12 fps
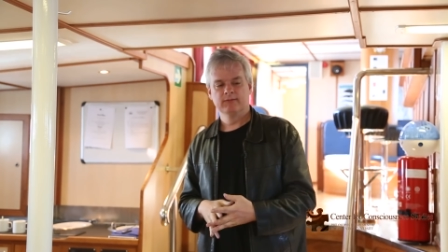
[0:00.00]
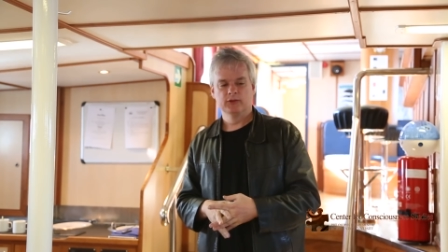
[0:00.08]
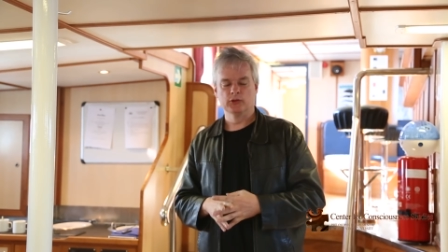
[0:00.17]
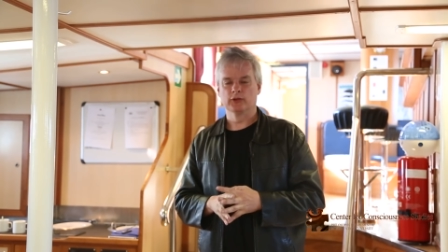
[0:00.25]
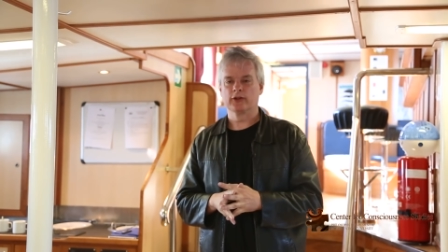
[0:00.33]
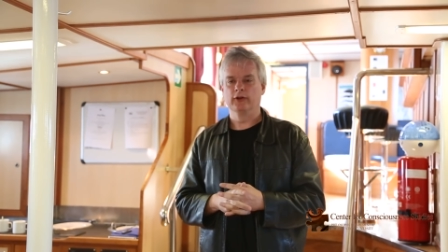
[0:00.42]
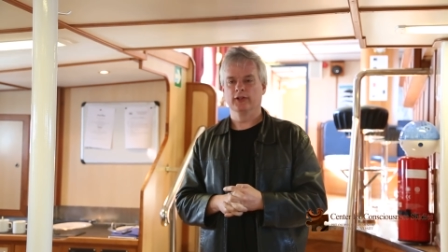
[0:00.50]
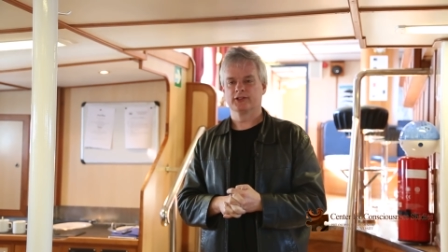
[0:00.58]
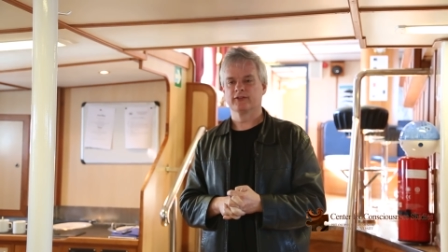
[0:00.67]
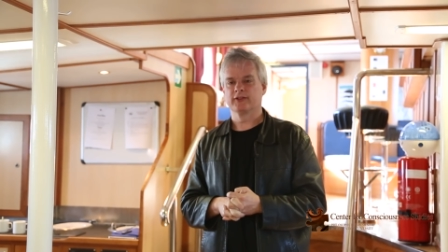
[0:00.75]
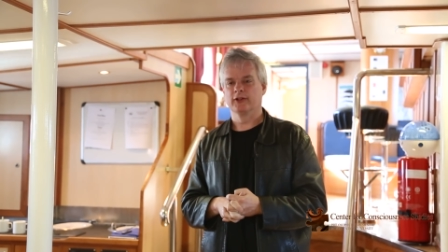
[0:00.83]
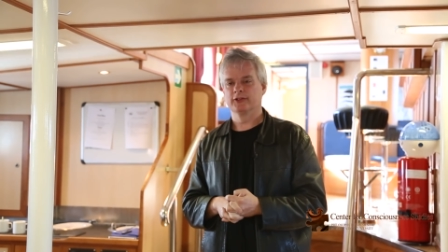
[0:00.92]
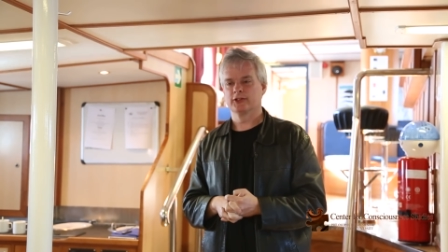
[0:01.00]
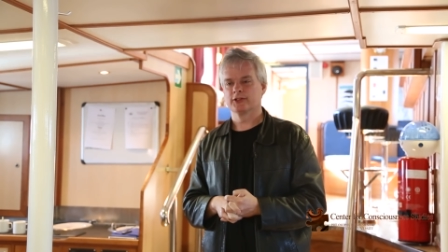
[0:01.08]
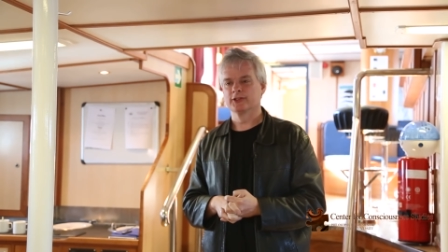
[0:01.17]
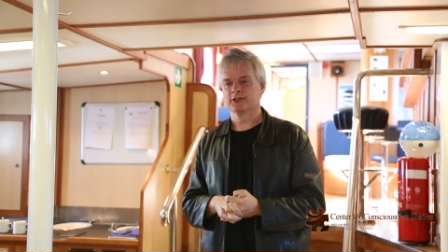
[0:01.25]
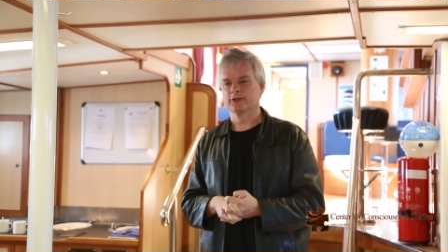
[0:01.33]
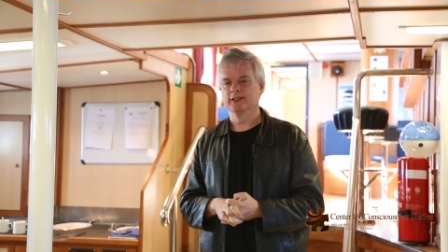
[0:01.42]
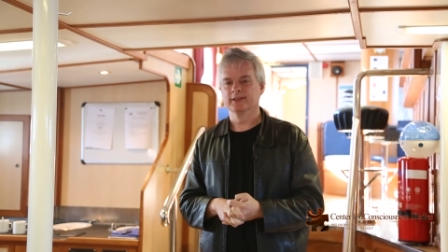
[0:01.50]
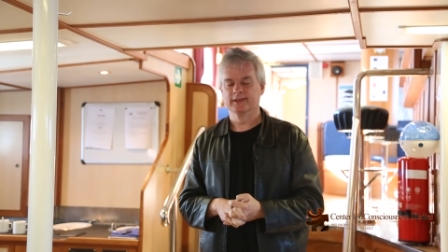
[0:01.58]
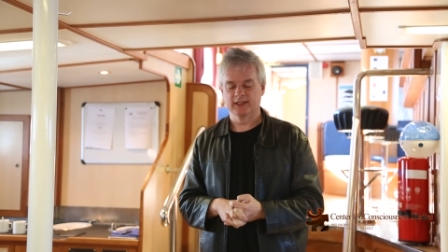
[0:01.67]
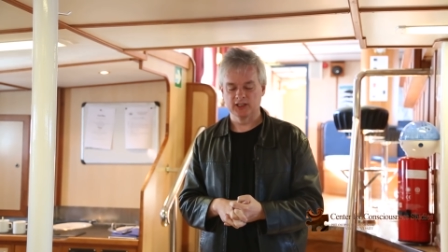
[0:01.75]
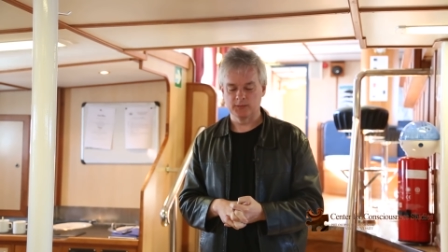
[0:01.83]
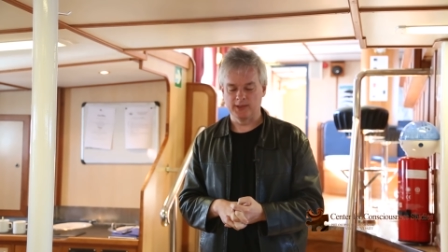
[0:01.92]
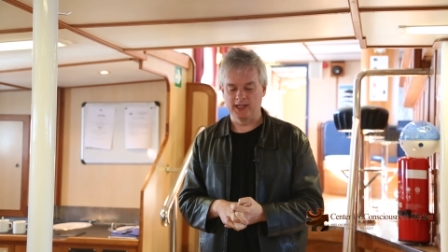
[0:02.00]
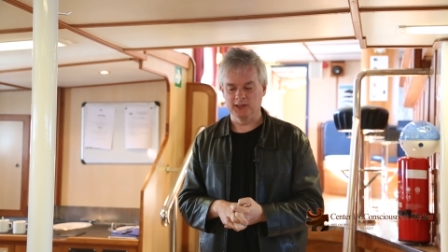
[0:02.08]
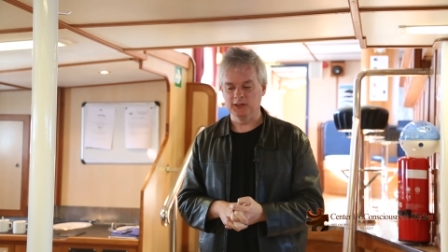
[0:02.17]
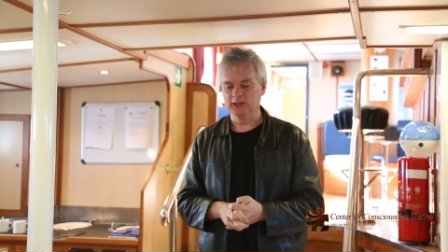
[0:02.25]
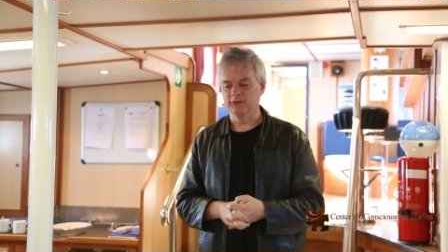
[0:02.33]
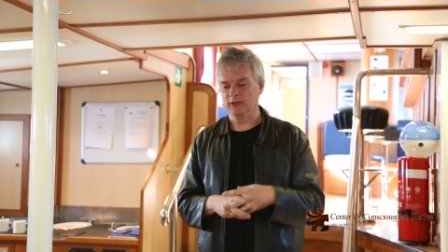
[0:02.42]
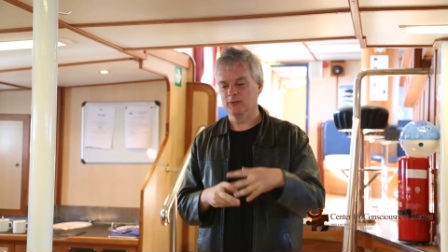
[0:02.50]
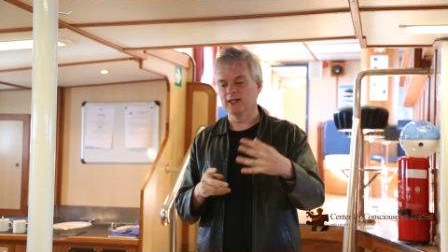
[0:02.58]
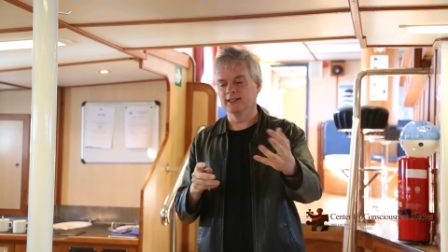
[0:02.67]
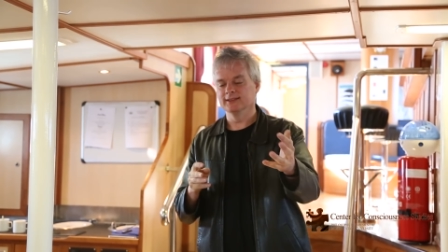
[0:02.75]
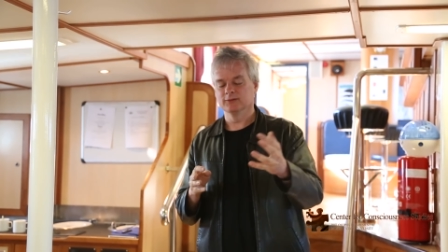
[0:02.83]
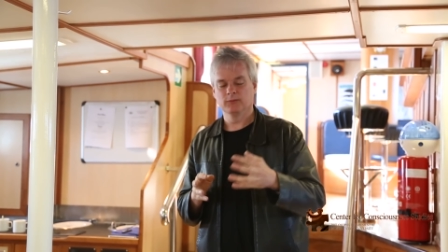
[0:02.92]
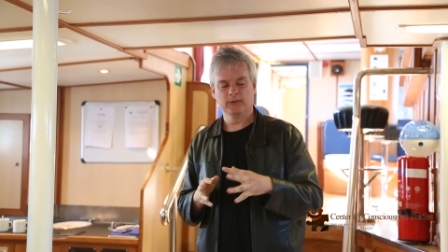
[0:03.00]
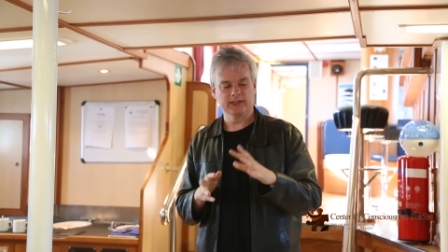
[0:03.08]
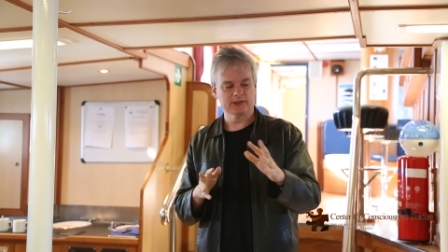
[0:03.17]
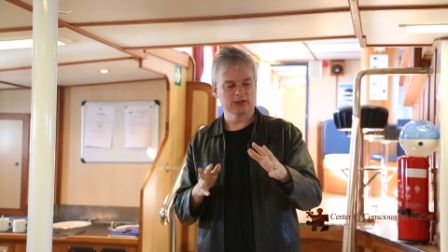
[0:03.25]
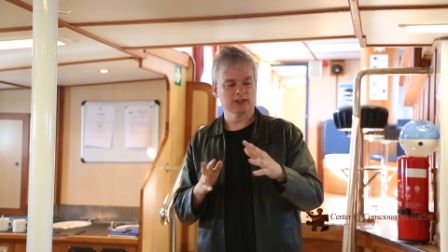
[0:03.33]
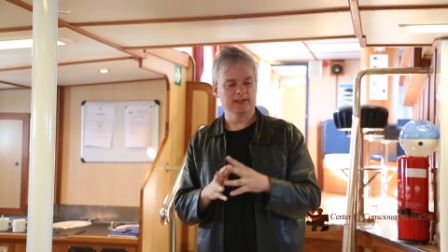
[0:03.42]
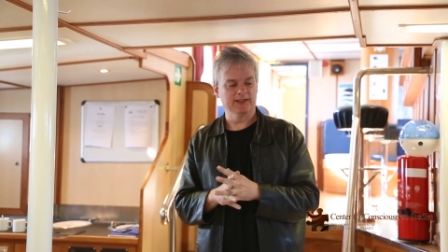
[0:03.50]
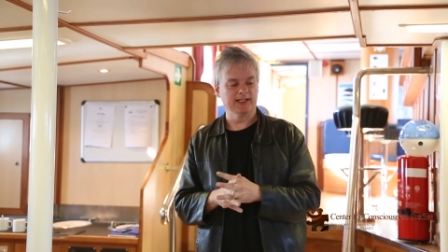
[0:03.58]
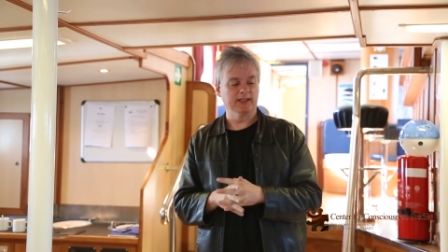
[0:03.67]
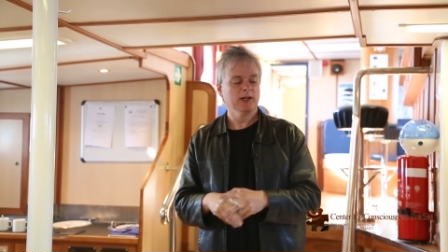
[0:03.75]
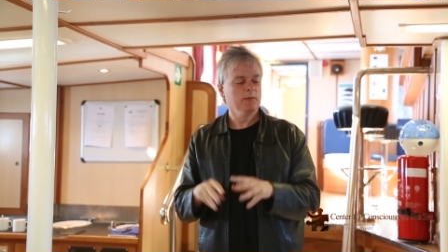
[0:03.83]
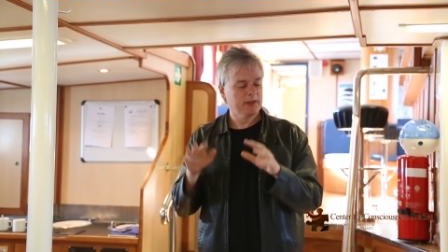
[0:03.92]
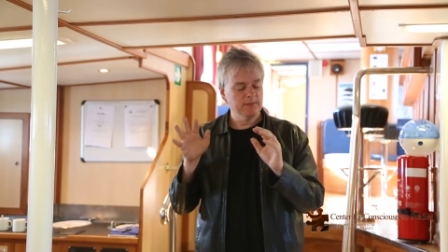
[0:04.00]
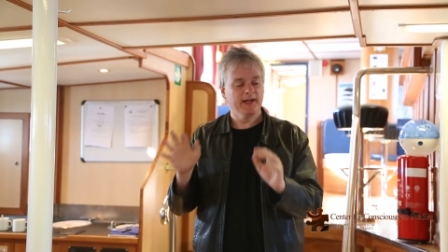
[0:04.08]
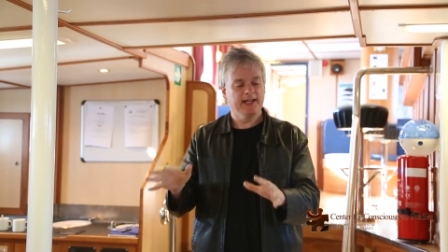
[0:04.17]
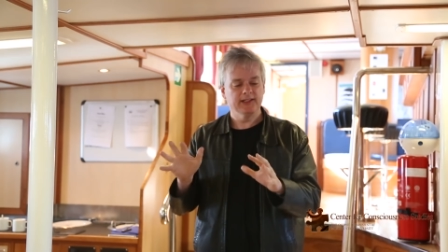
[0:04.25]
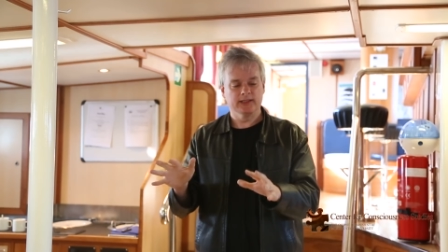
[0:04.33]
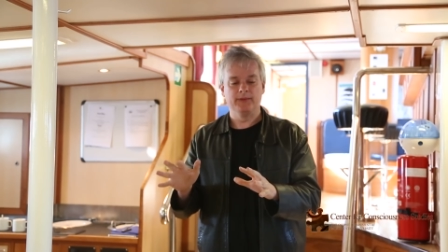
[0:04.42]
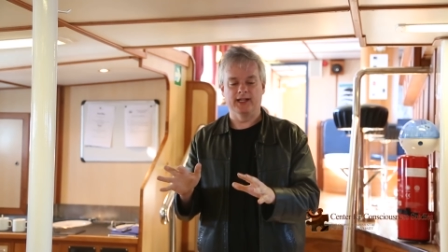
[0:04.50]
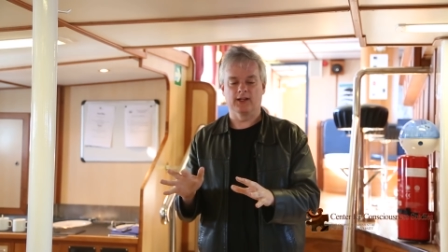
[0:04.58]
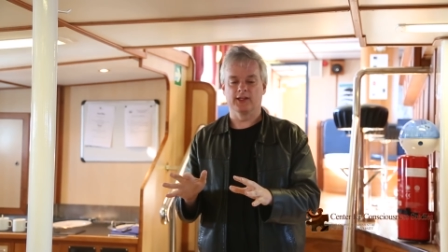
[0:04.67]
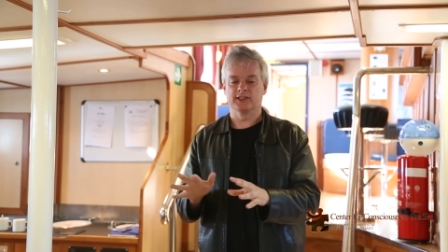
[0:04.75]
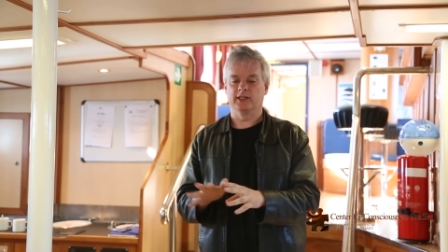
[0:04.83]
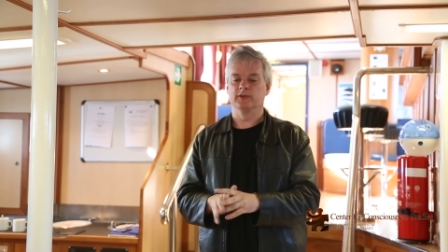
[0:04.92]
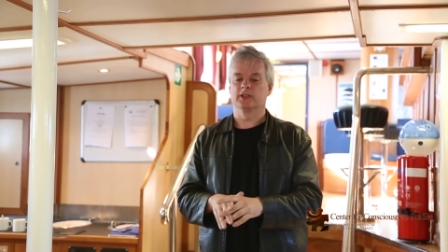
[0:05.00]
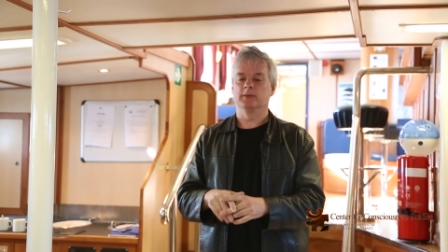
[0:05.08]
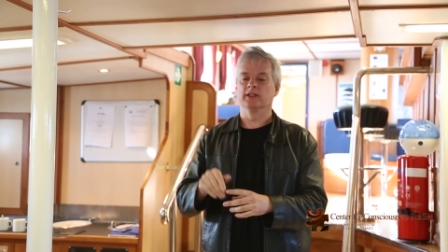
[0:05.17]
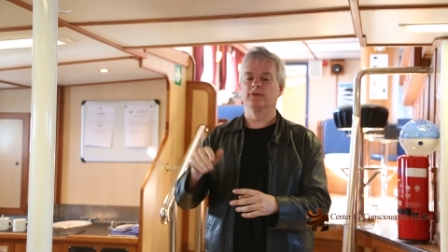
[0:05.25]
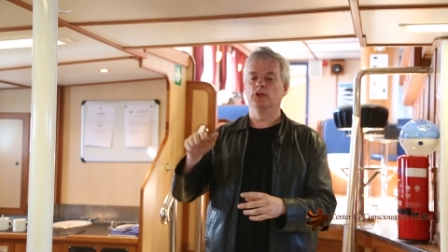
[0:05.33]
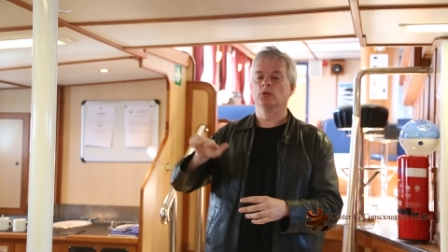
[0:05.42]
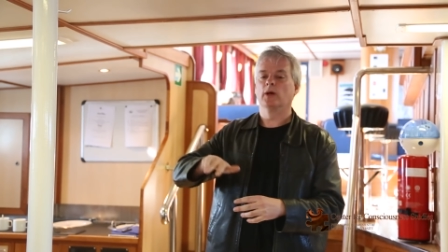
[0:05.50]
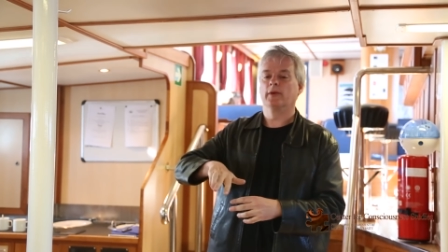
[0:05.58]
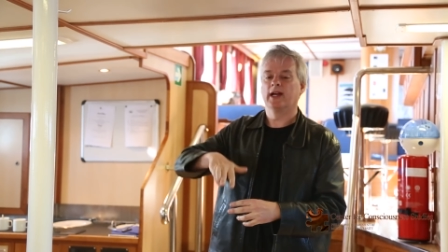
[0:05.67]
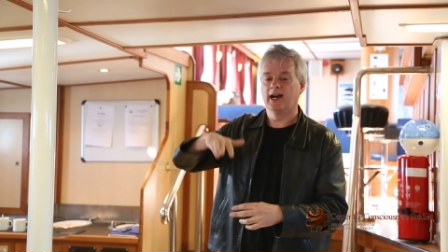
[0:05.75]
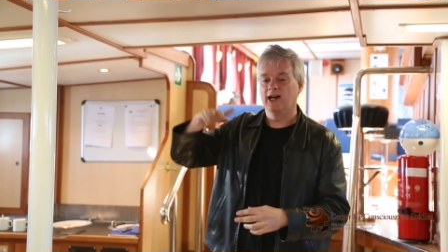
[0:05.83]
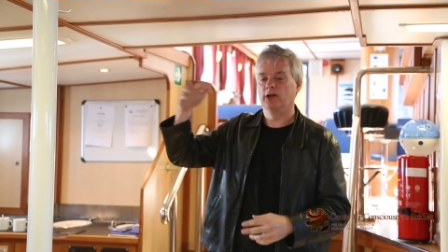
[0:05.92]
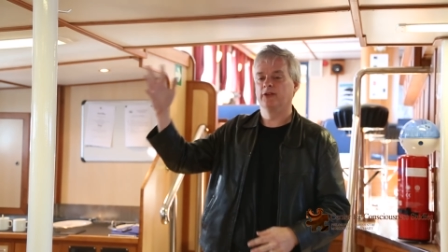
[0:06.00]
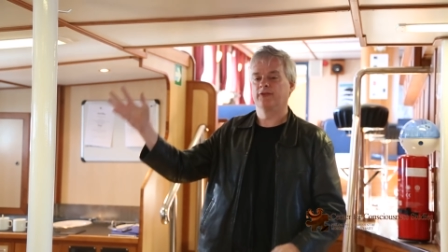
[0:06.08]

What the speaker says: neural correlates of consciousness are at least partly in V1. We could talk about that. The main competitor seems to be a view where we are in